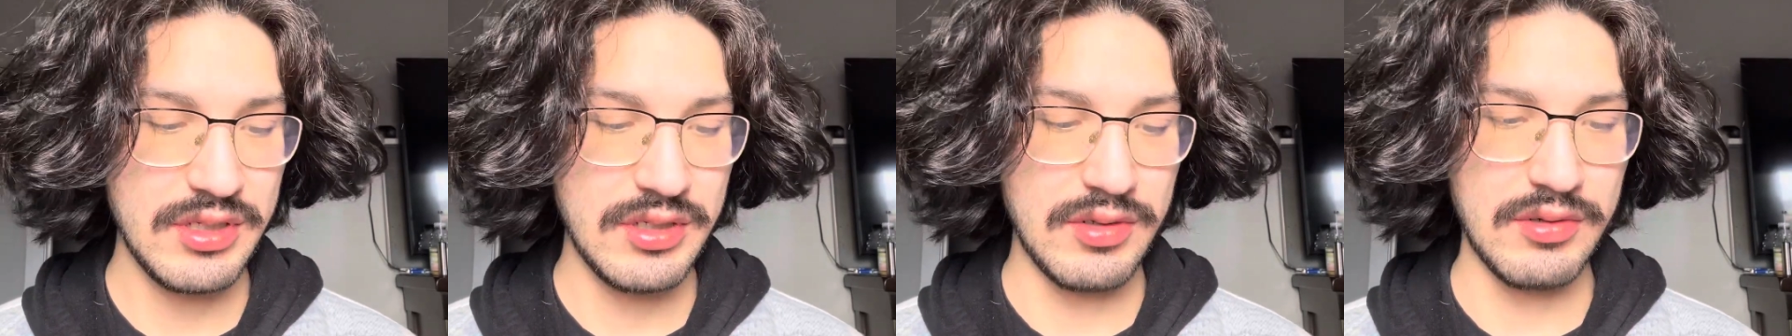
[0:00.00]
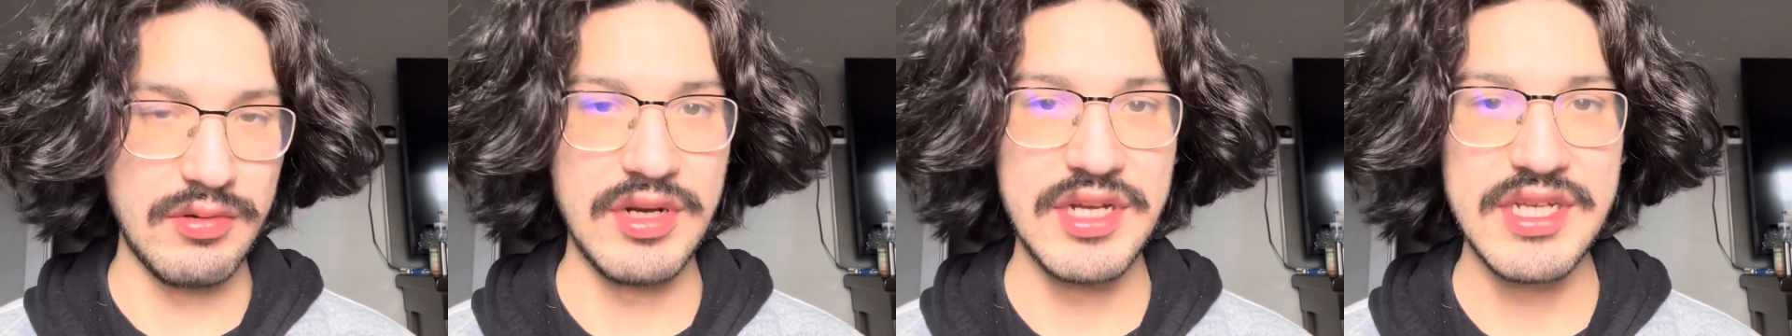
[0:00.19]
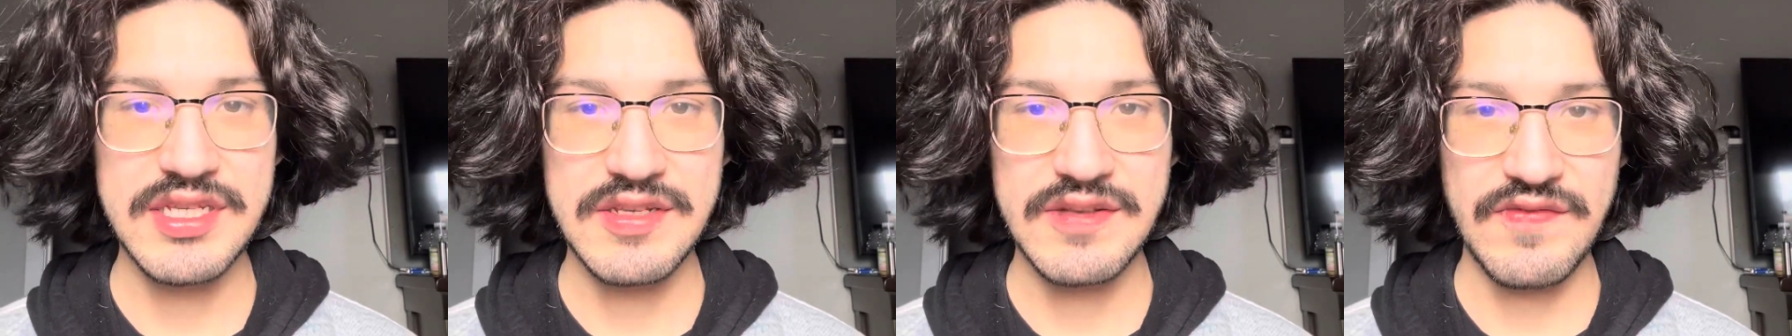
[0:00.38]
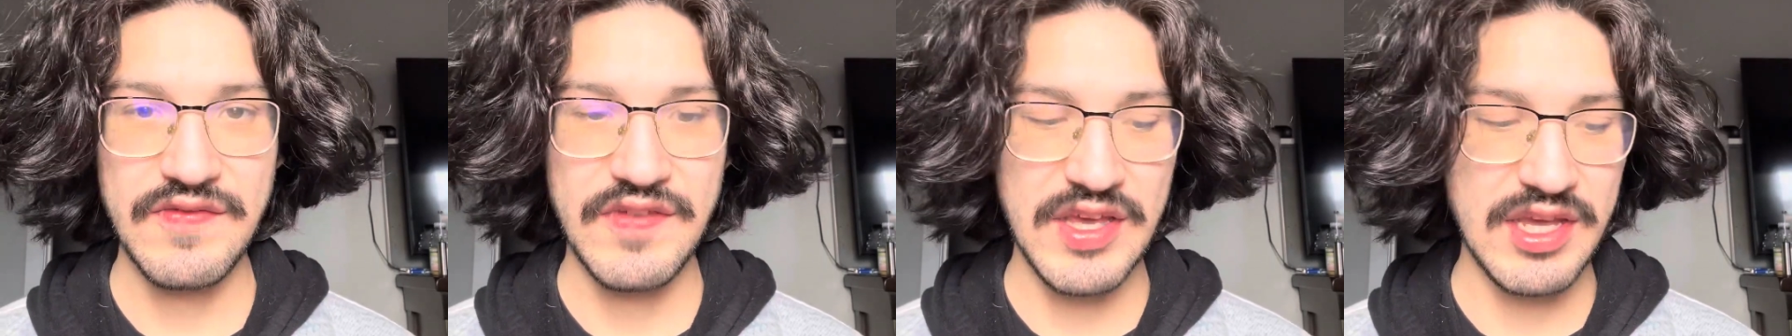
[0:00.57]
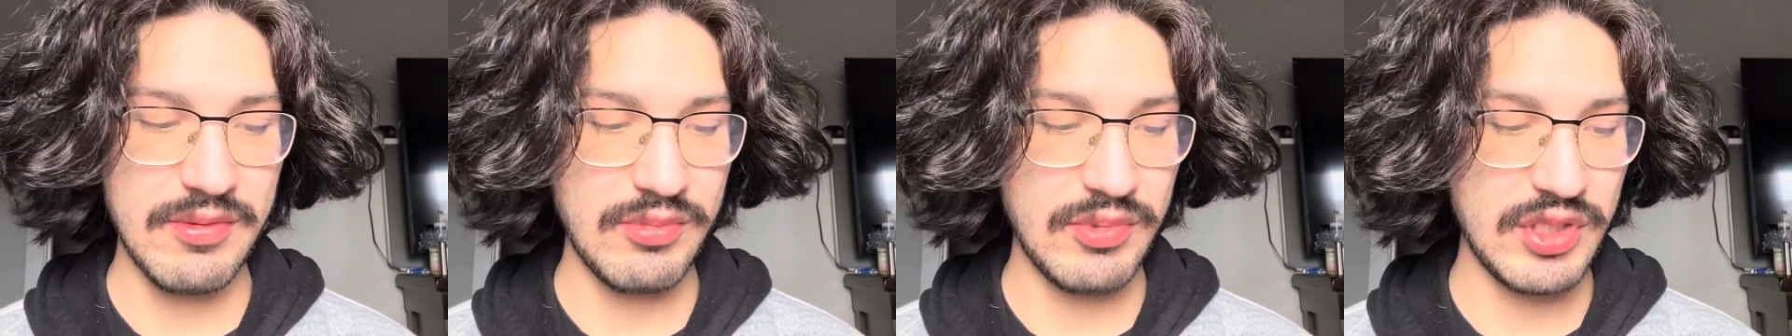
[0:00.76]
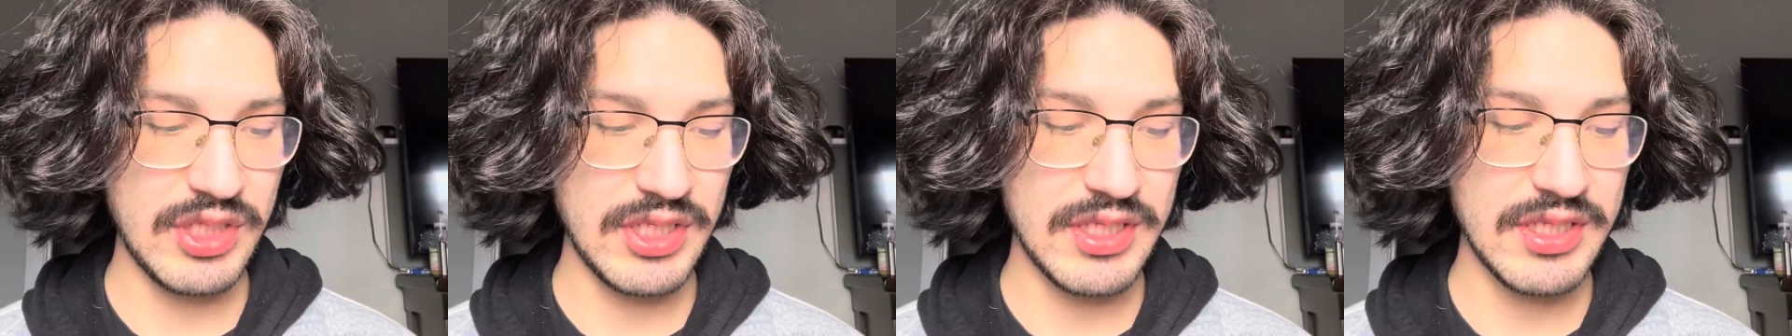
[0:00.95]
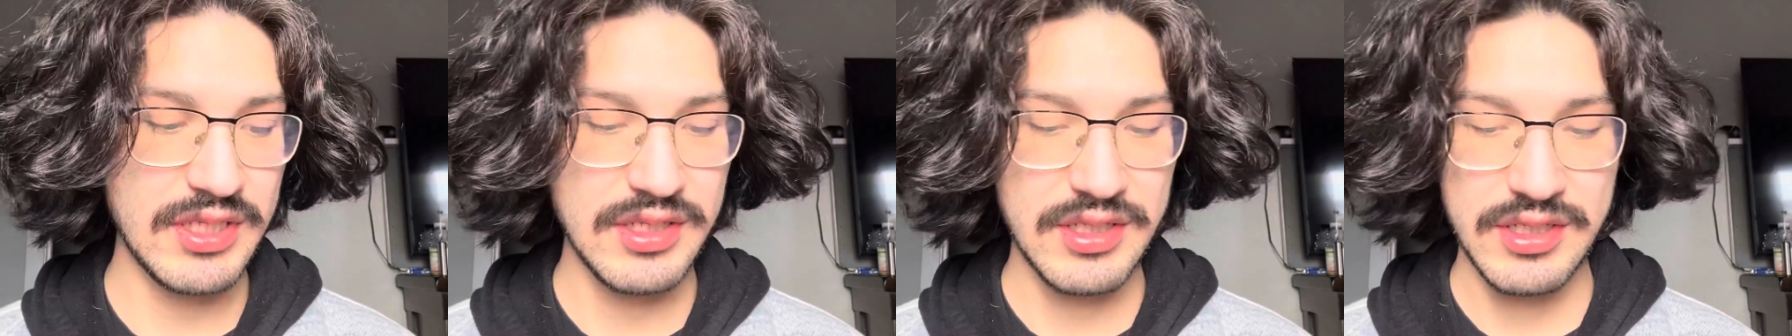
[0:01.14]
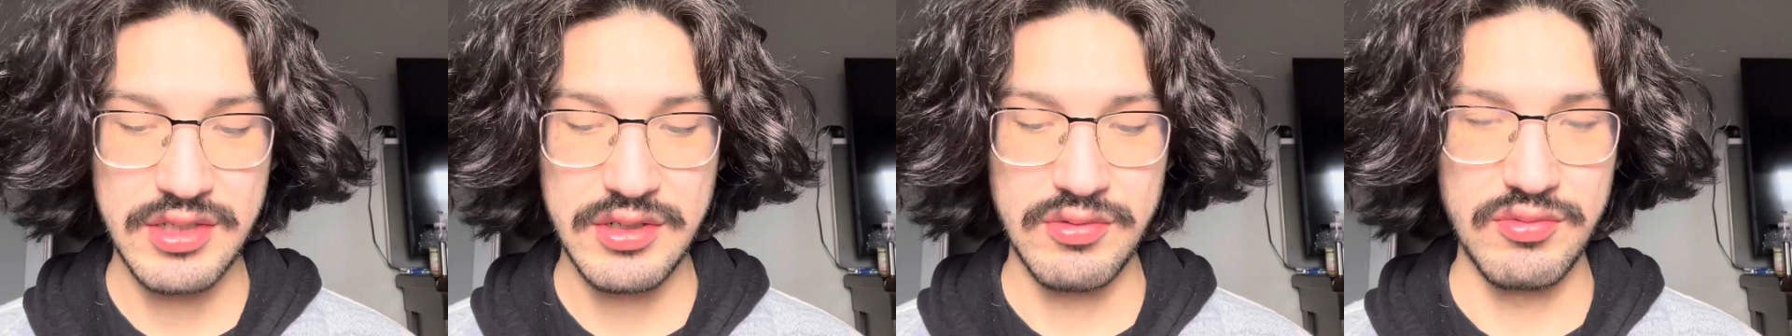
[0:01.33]
raise a family,
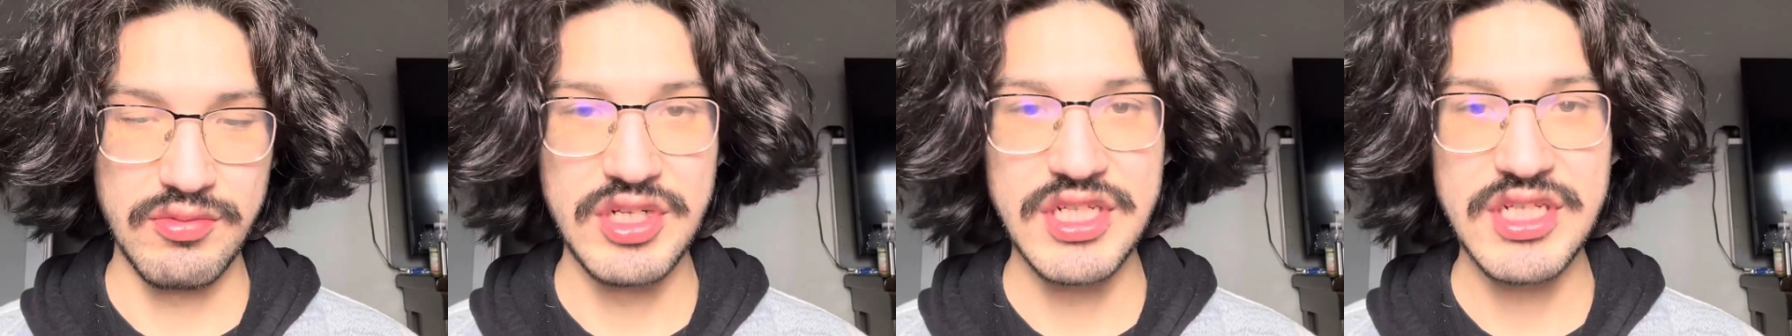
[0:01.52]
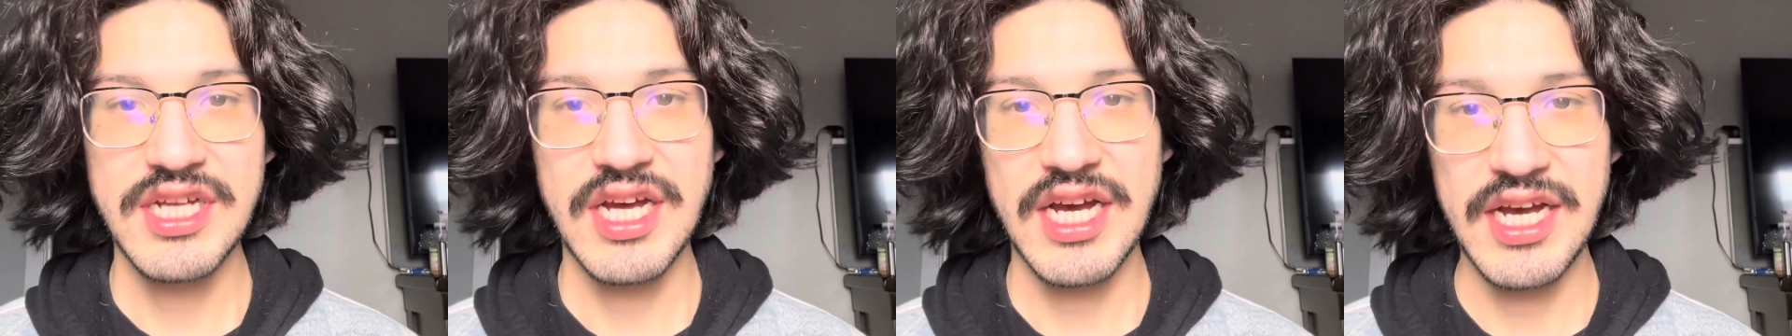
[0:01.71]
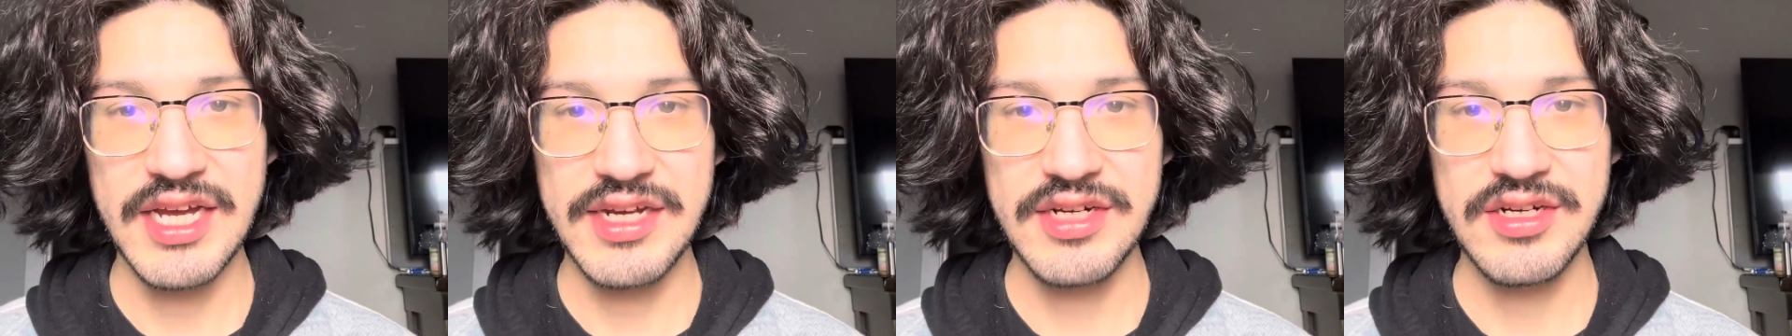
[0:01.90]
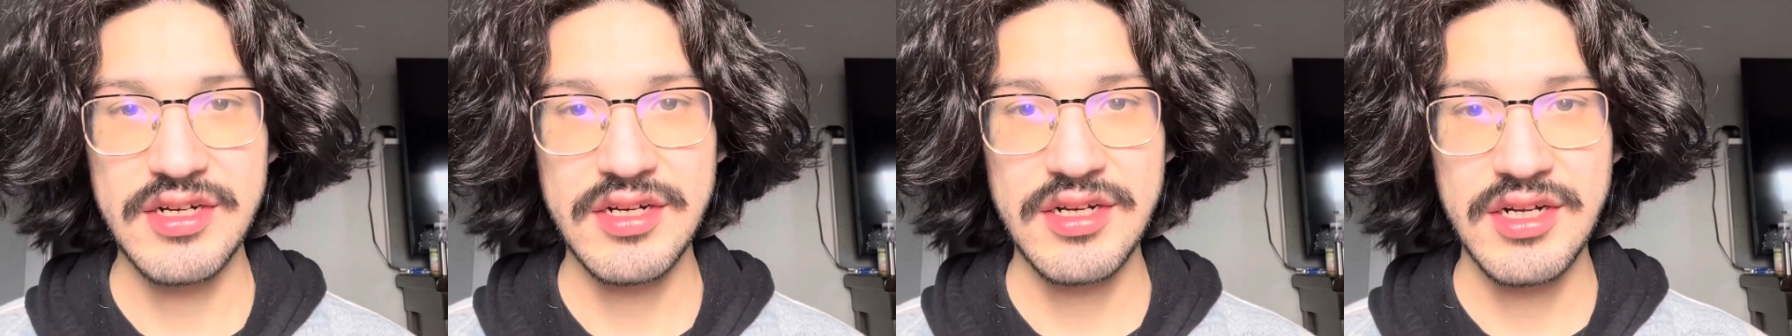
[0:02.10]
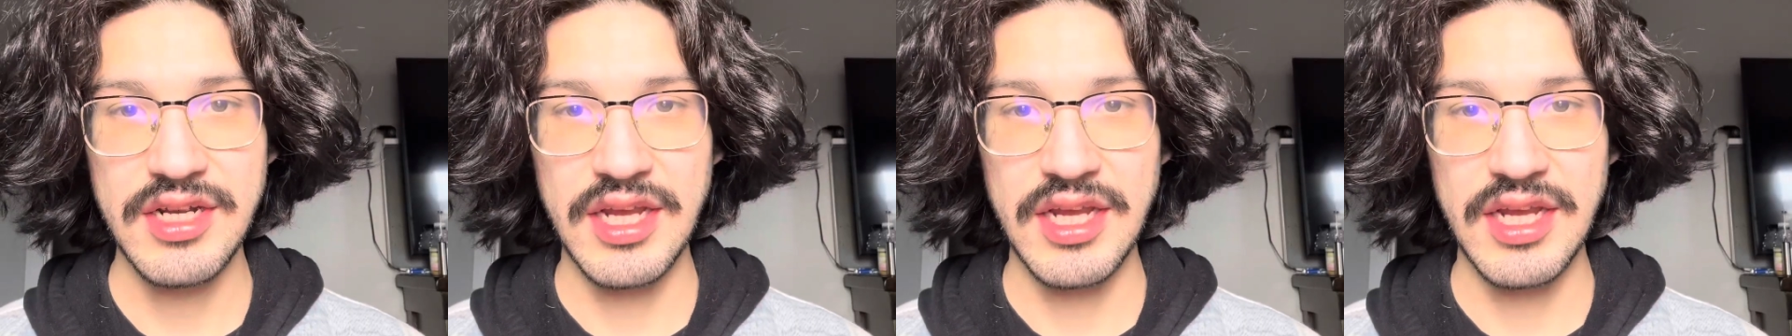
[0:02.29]
retire,